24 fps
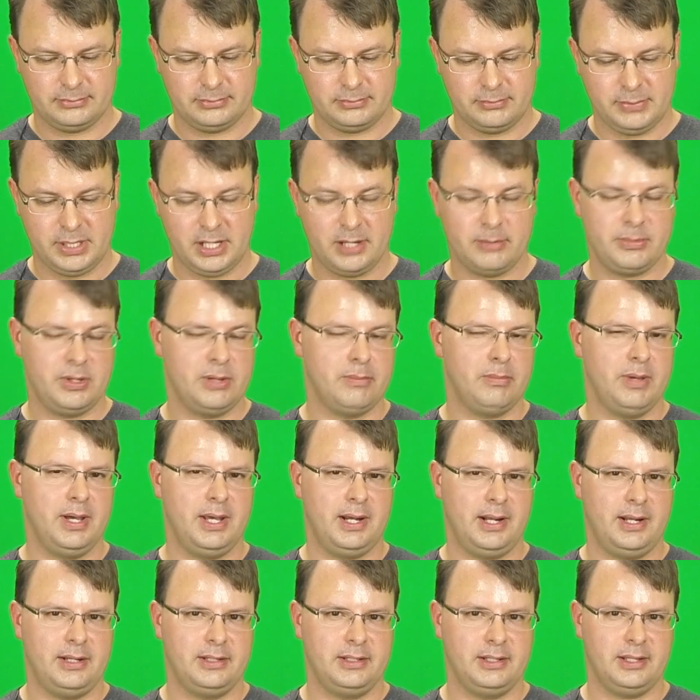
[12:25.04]
May not be a
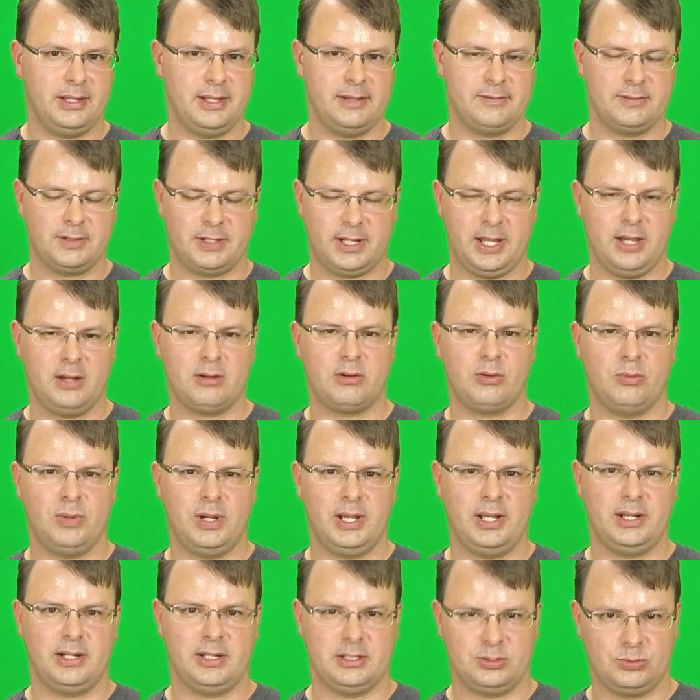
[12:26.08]
bad idea to have a
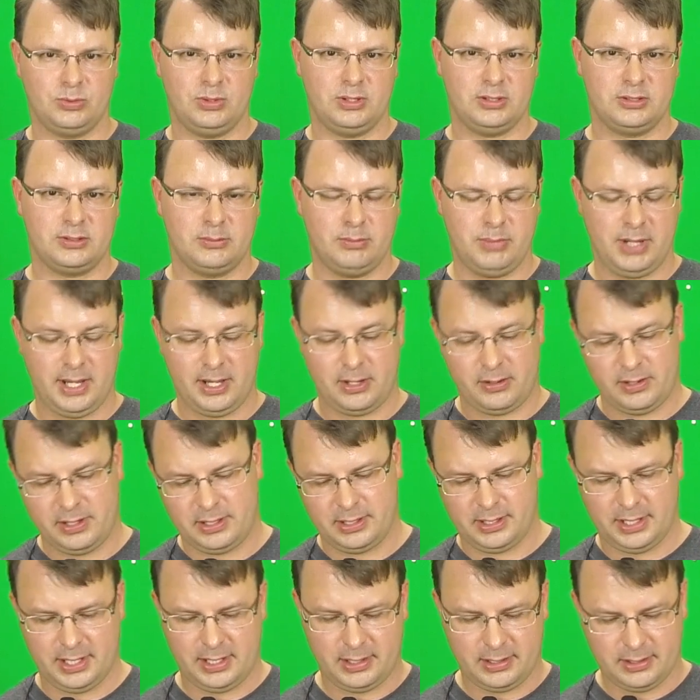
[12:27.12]
counterweight as well as a battery
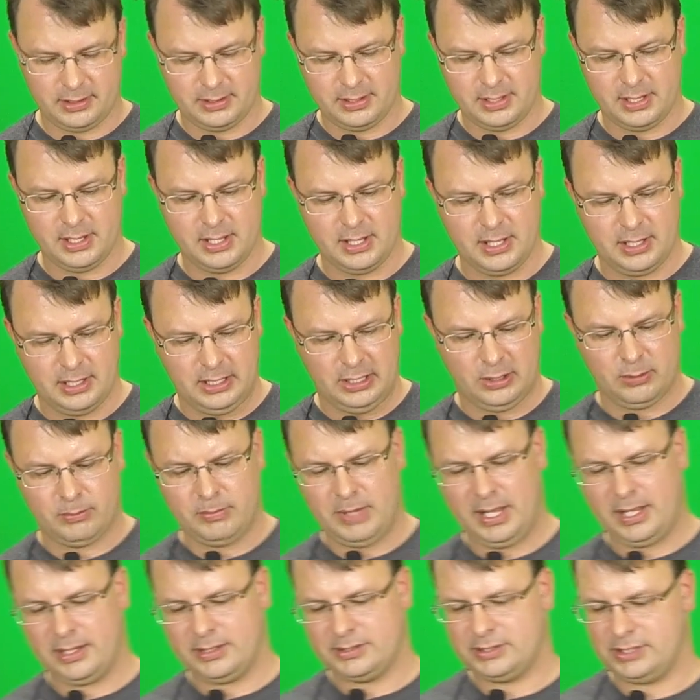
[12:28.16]
to kind of help
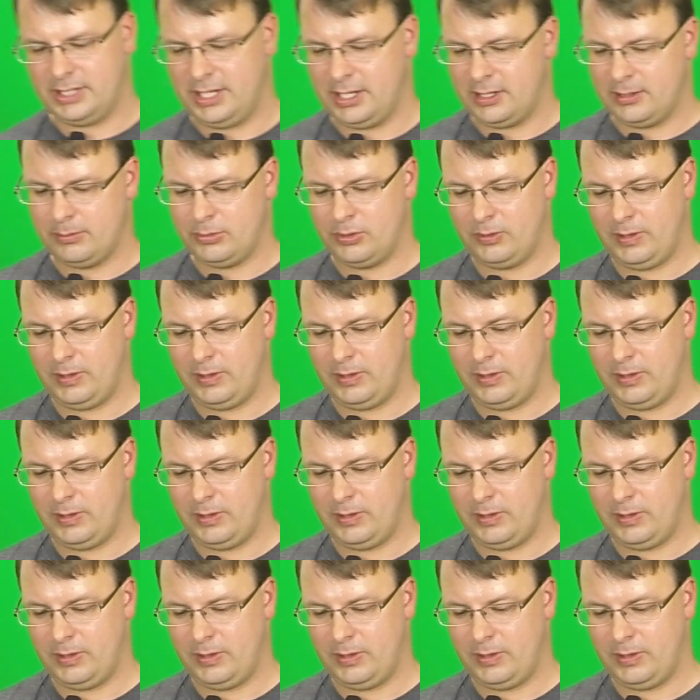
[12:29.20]
balance it out.